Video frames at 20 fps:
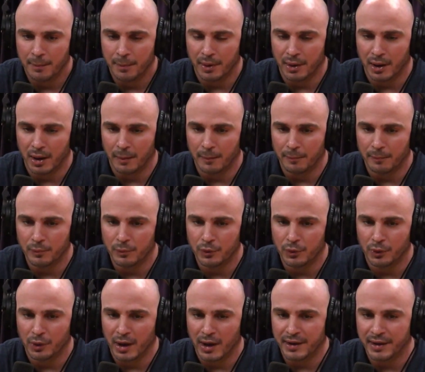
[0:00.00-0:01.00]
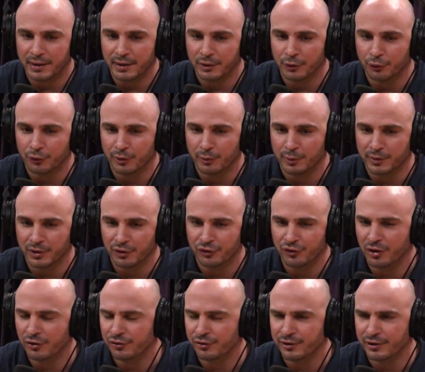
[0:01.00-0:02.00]
But um, you know, I didn't agree with the
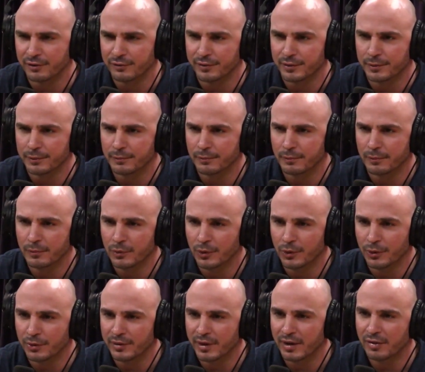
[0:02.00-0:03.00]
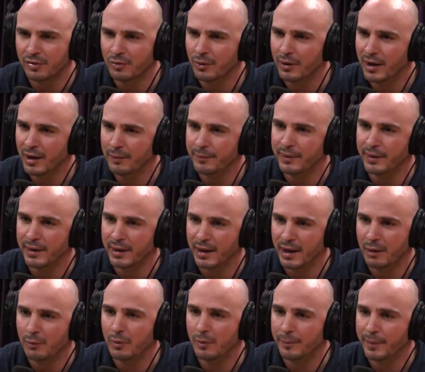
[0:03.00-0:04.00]
judging of it you know, because I still mm. had me
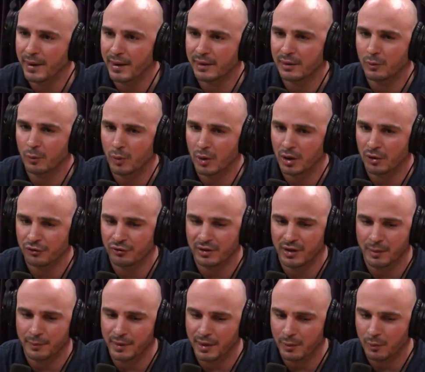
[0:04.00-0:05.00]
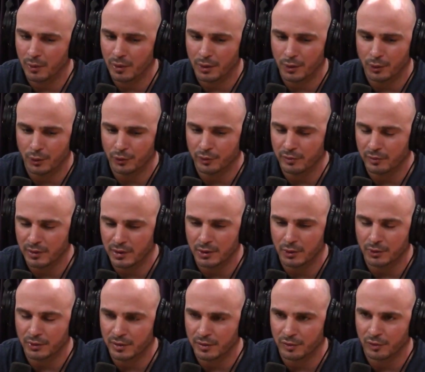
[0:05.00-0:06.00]
ahead. I went back and watched it. I'm not one of those
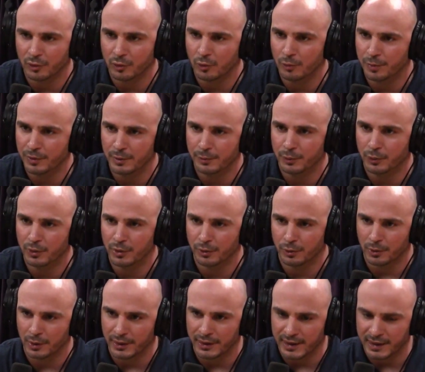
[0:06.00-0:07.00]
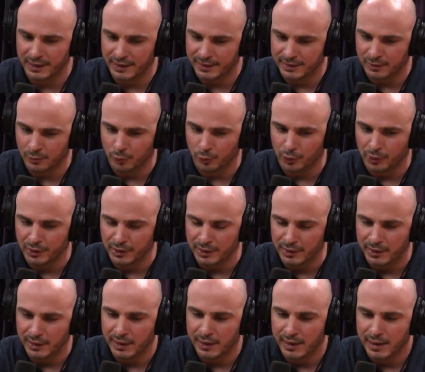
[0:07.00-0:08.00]
egotistical people either. Like I like to
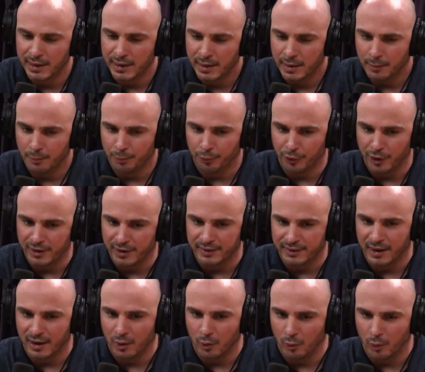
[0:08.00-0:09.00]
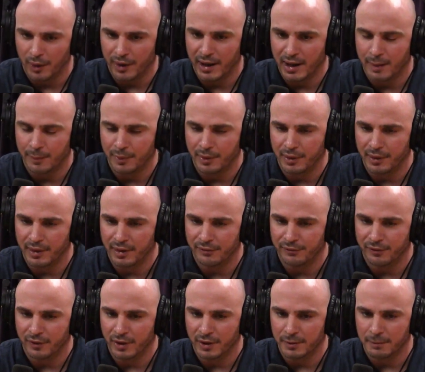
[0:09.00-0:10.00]
really break down what happened in that
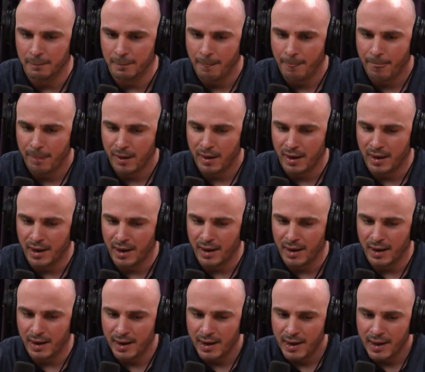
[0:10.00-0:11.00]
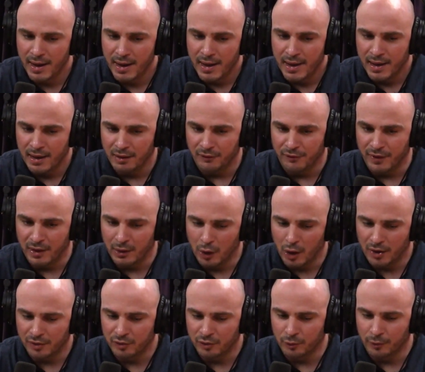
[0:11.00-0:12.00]
fight, and I and if I
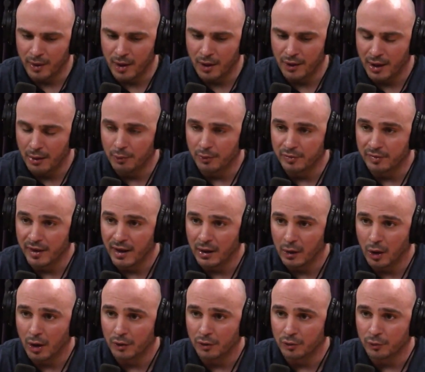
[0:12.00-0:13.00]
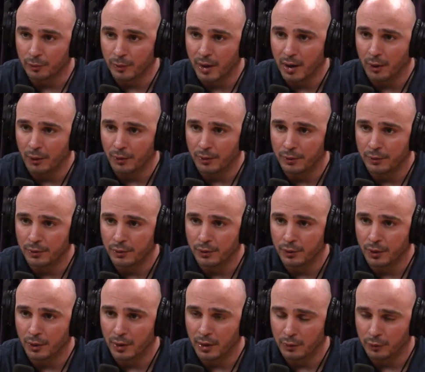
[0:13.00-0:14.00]
lost a round, I would say I lost a round. You mm
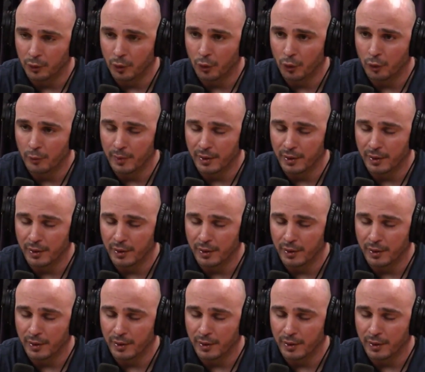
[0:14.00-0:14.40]
-hmm. know, mm-hmm. I was hard